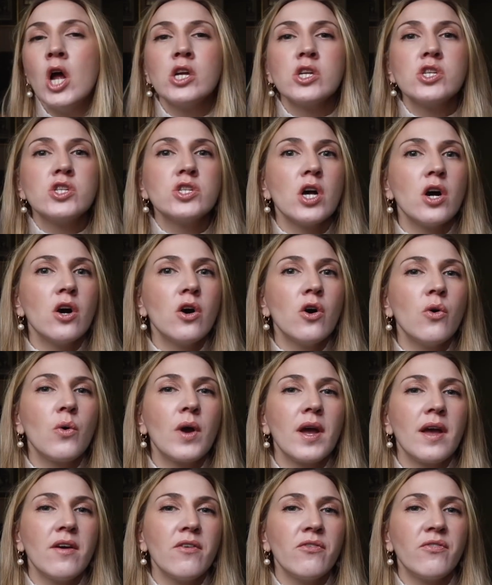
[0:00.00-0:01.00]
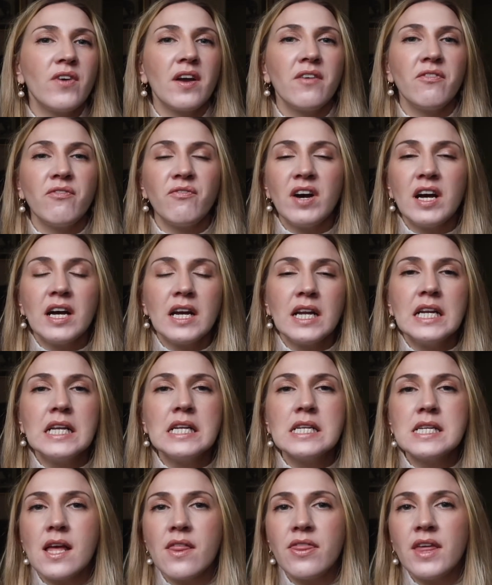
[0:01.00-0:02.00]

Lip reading: So if I find